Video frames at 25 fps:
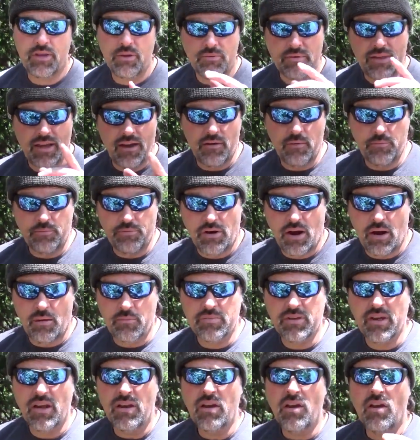He was having
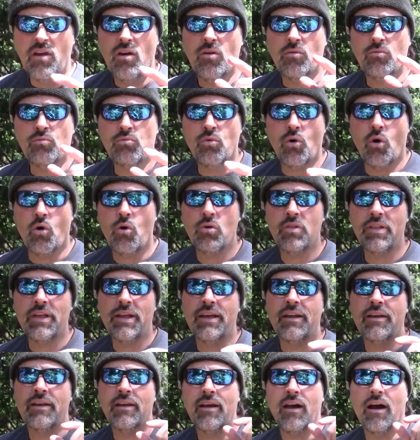problems
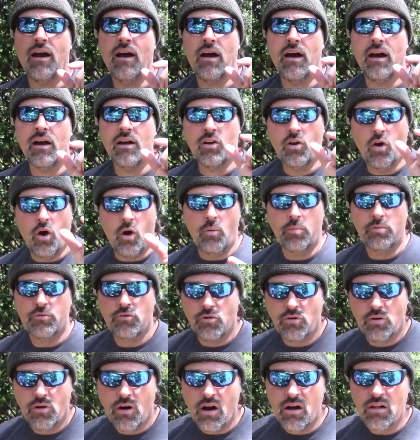rolling uh, gulp
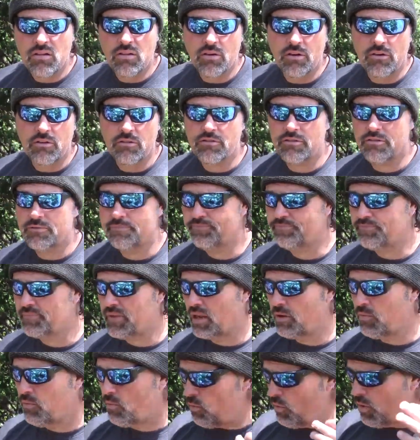crawlers,
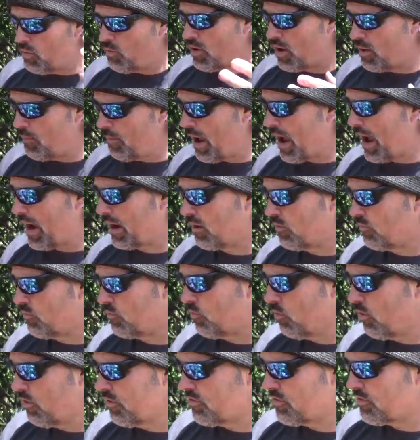and we went back and
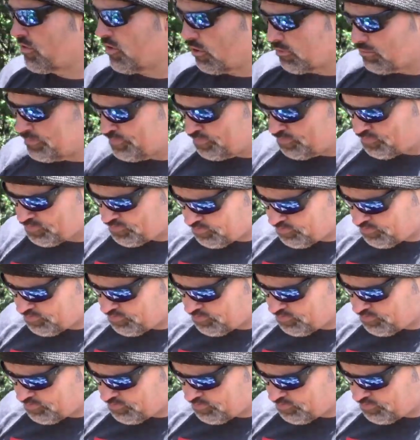forth. So